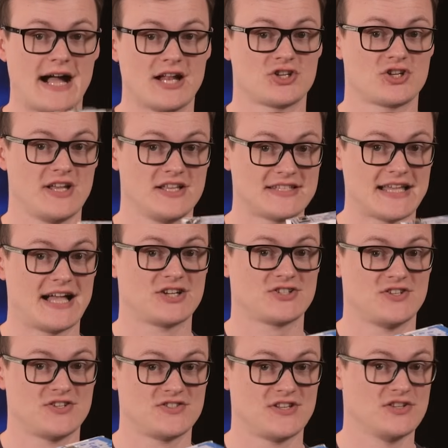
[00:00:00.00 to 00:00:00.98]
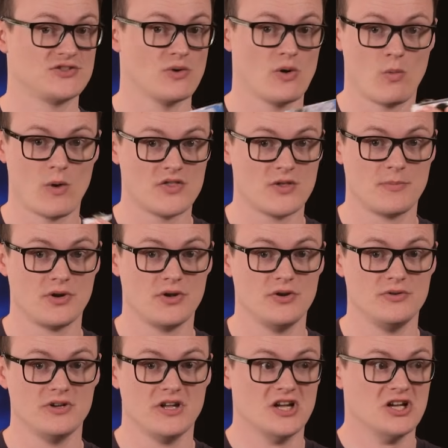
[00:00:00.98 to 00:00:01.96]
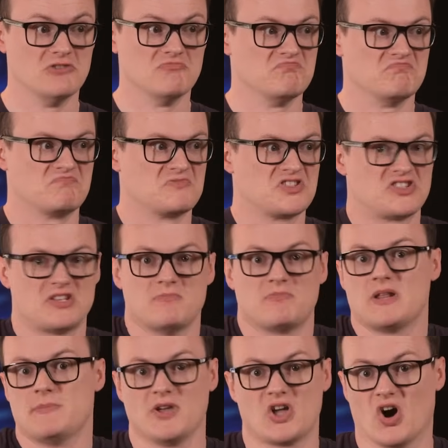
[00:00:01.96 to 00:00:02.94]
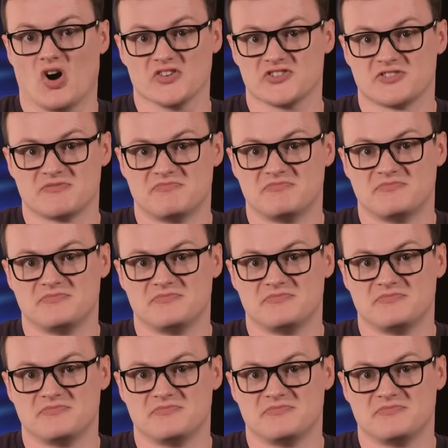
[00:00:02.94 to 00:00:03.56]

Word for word: actually attach this thing to a weather balloon simply because.